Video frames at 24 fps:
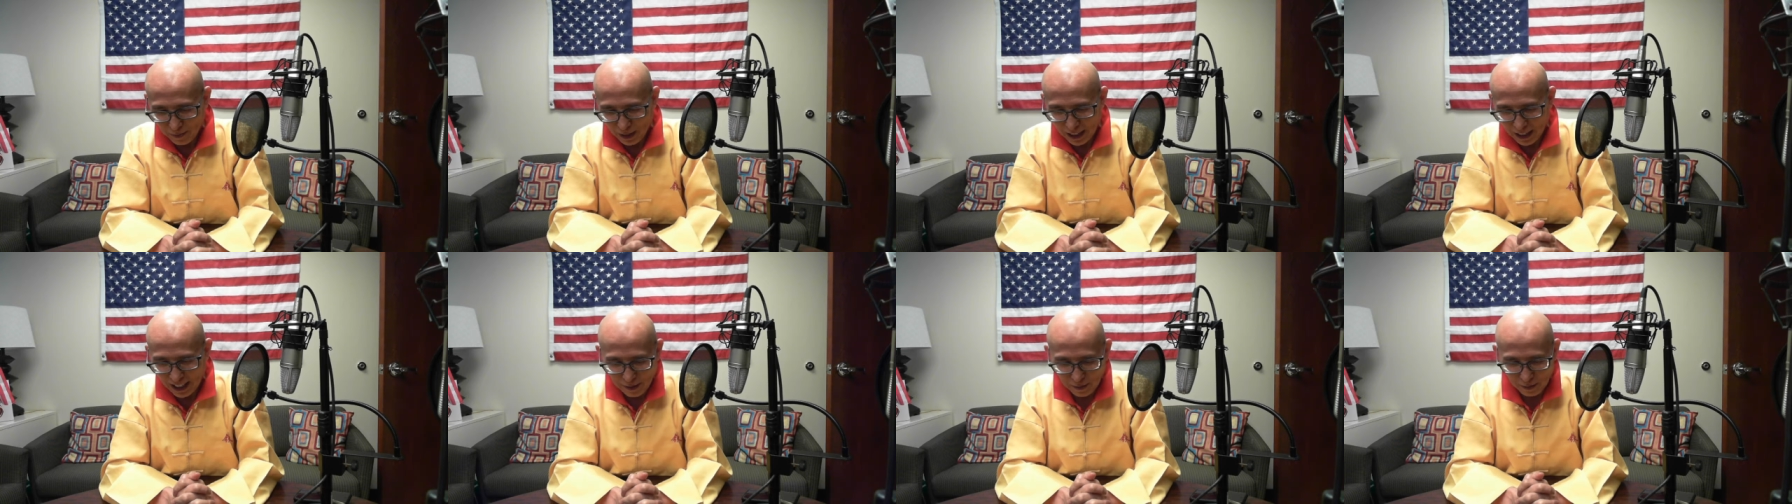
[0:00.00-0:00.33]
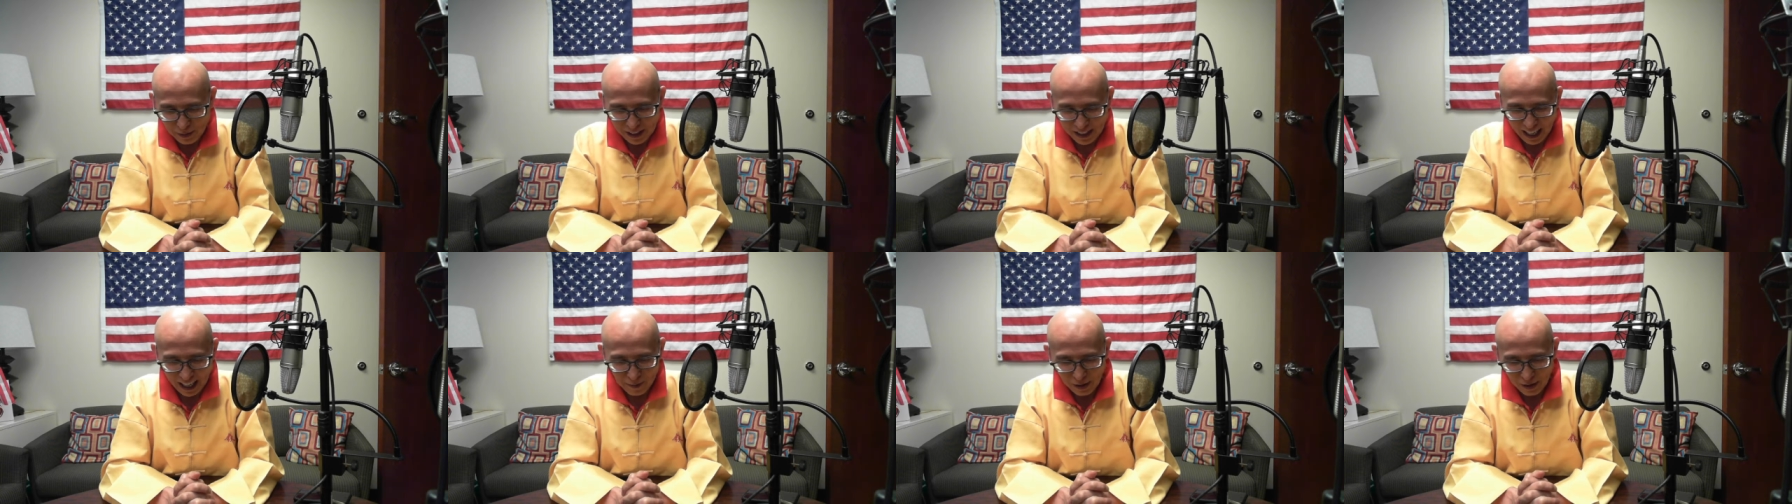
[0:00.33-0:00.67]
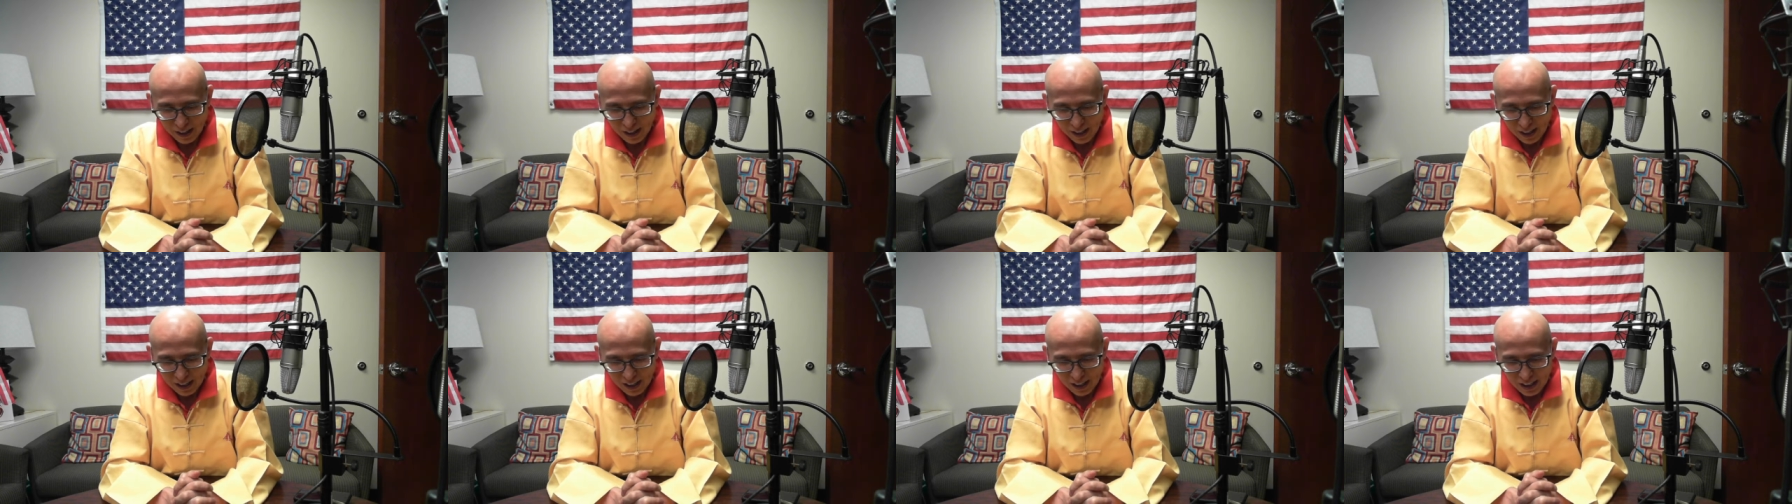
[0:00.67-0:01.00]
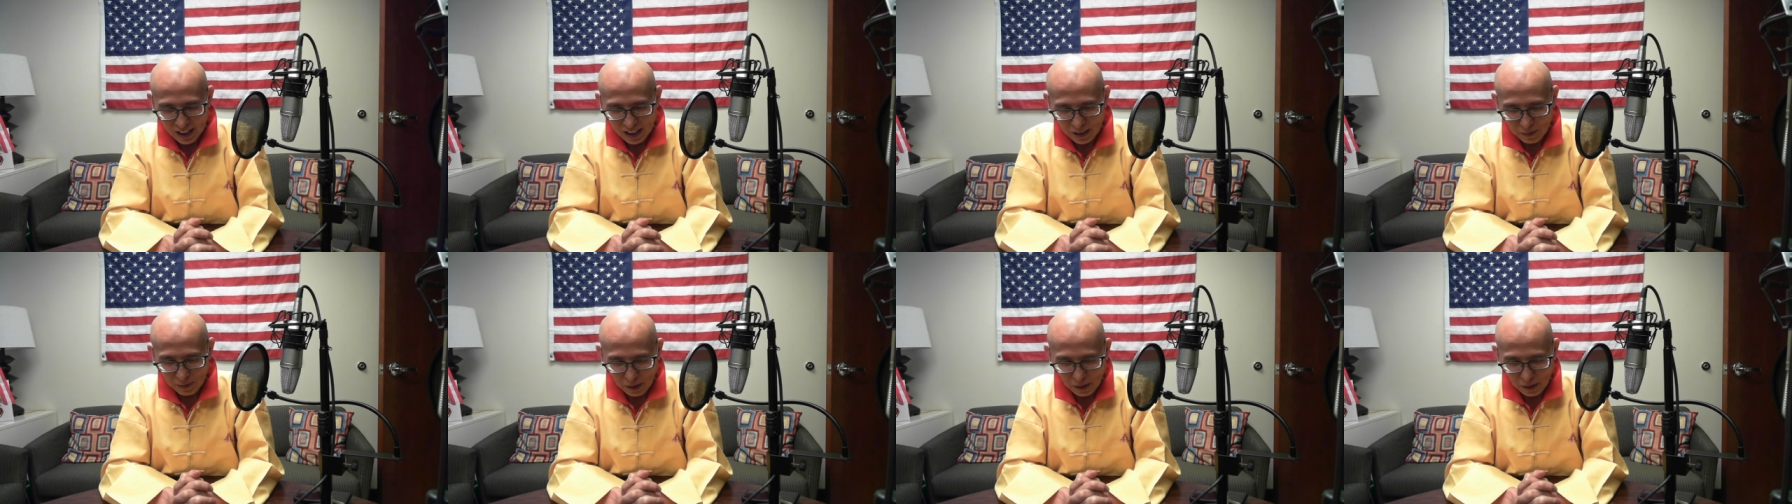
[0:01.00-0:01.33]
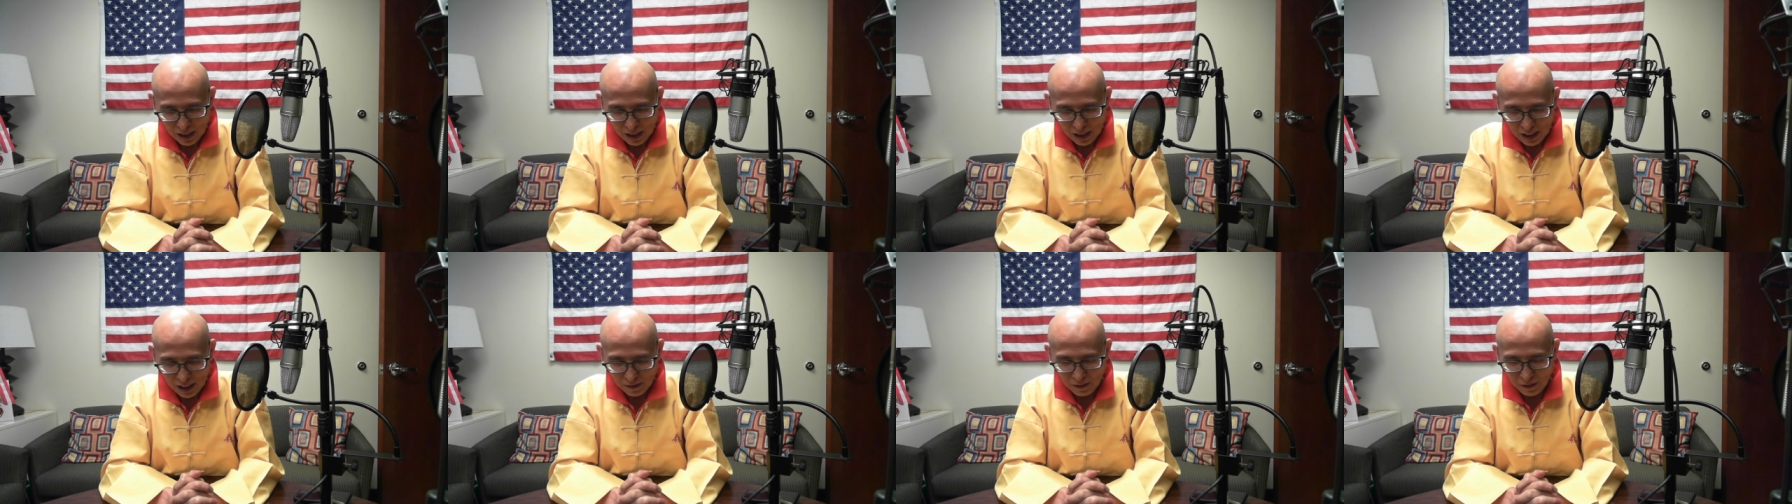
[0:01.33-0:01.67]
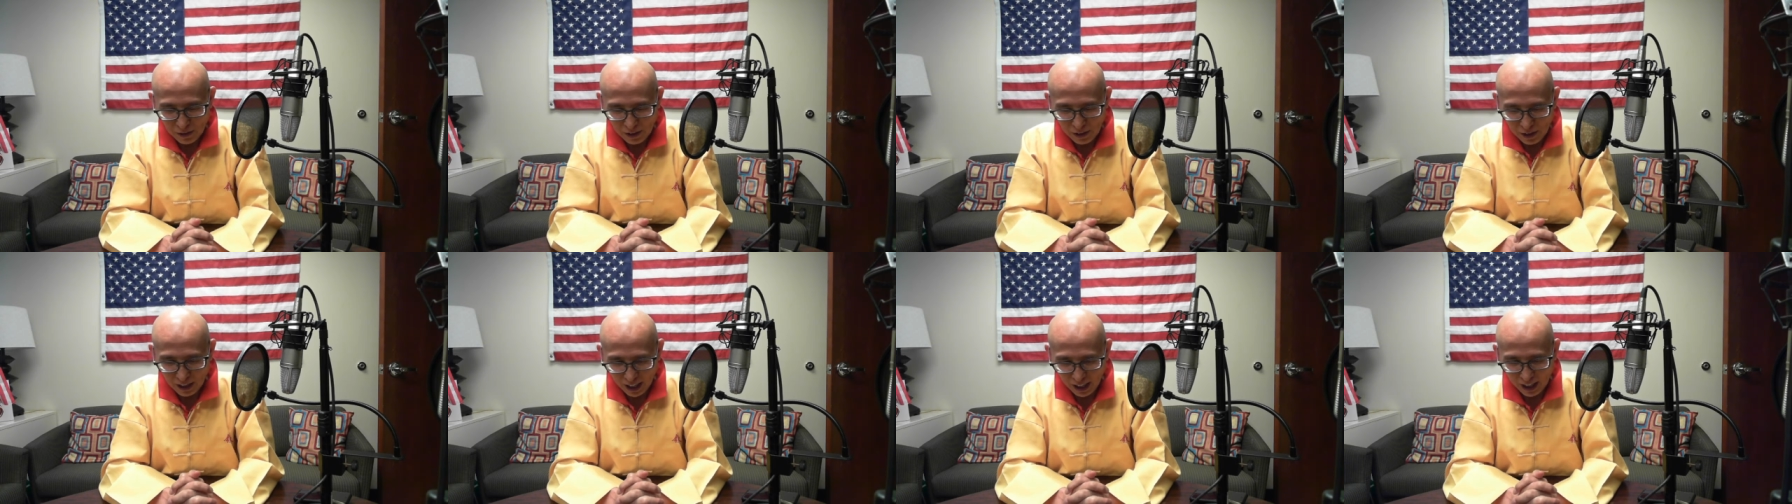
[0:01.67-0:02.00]
Today I'm
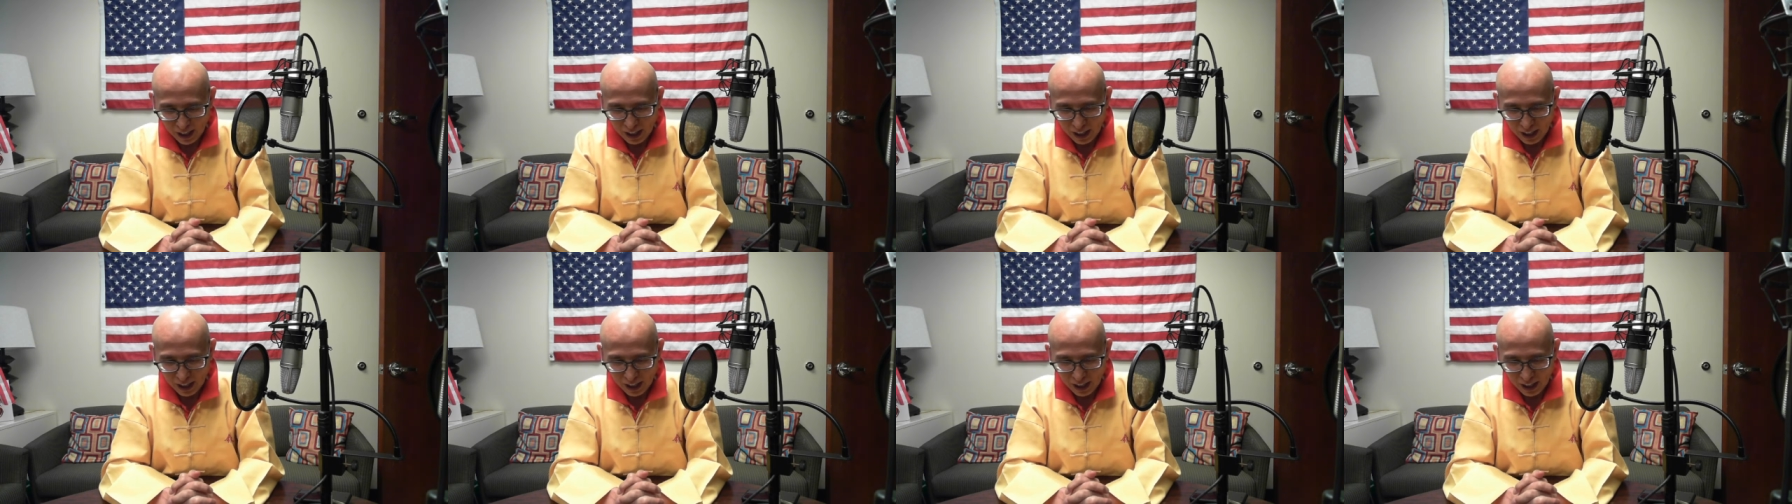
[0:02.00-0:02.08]
specifically